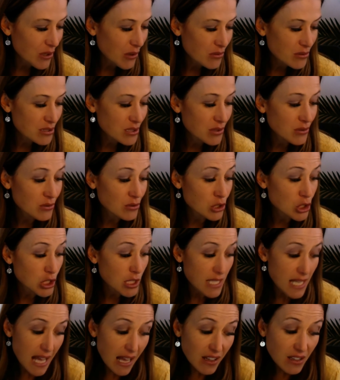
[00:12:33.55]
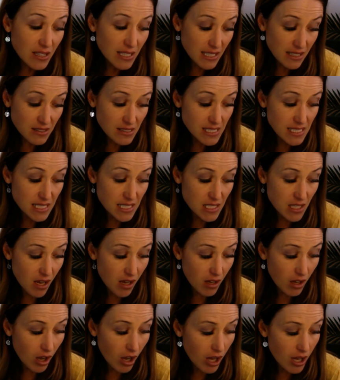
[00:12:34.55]
go to
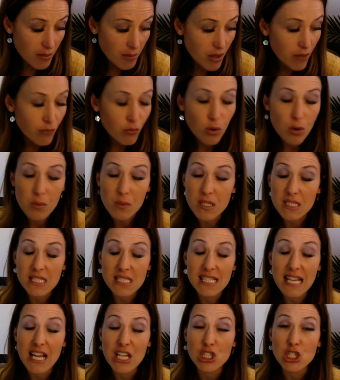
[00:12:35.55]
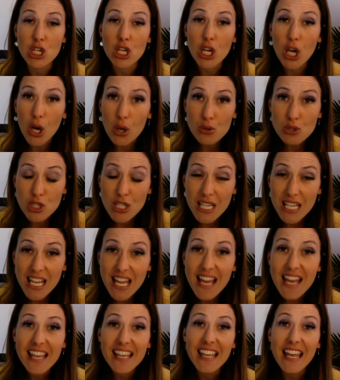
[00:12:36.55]
chanelnielsen.com/coaching,